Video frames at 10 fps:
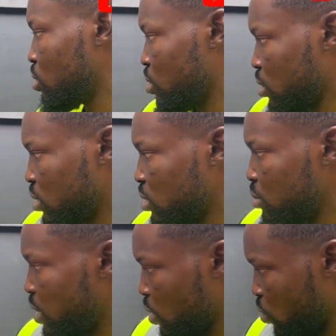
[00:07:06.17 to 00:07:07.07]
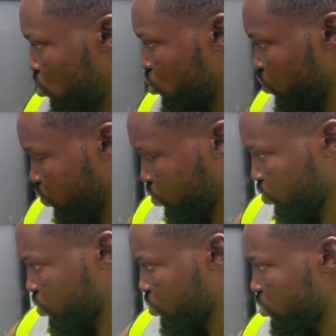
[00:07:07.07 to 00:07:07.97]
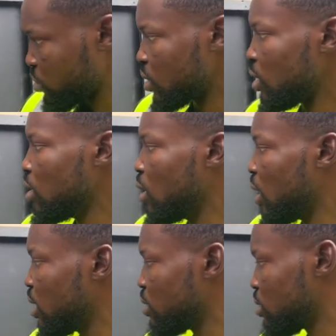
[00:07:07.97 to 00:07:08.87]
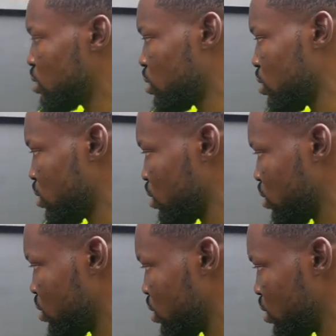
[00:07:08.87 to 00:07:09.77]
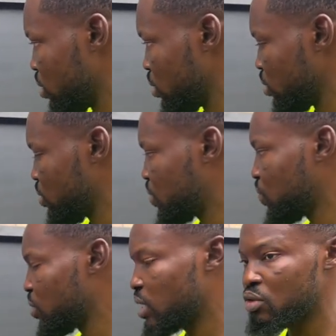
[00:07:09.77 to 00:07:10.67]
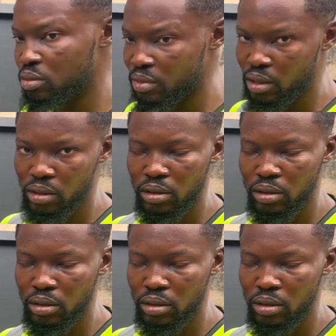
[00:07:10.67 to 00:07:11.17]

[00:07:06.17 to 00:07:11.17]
You can see a barcode and the serial number.